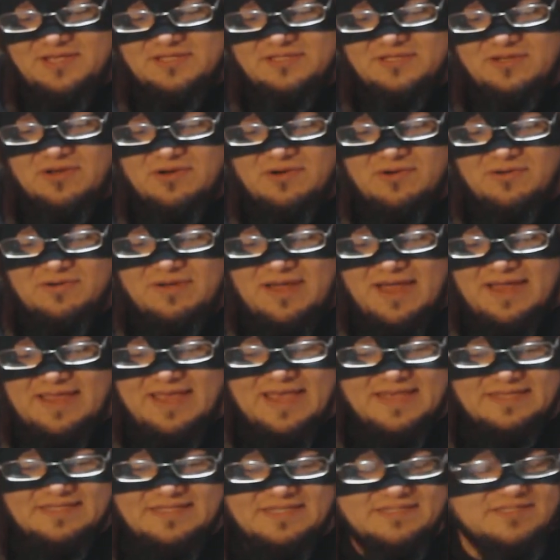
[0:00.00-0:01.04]
So I
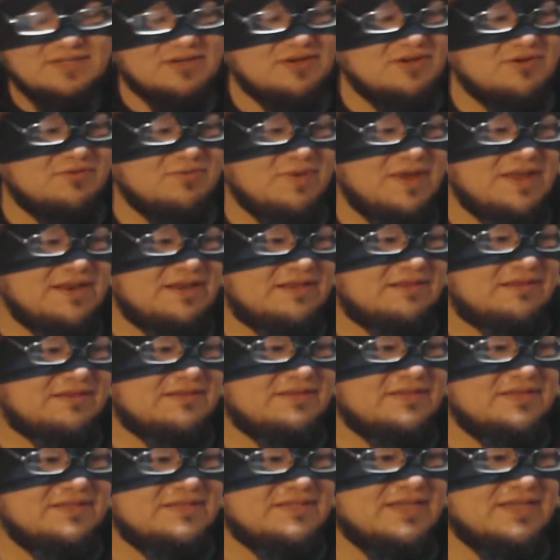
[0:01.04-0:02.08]
guess it's a good way to